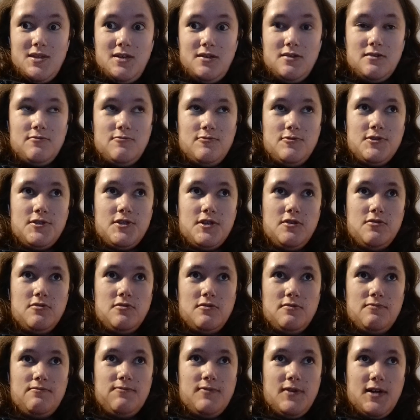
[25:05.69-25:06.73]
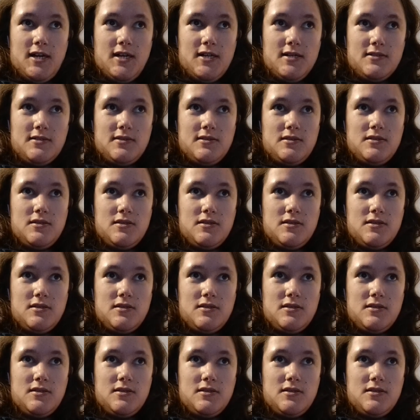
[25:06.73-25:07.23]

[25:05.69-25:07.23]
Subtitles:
And the result of that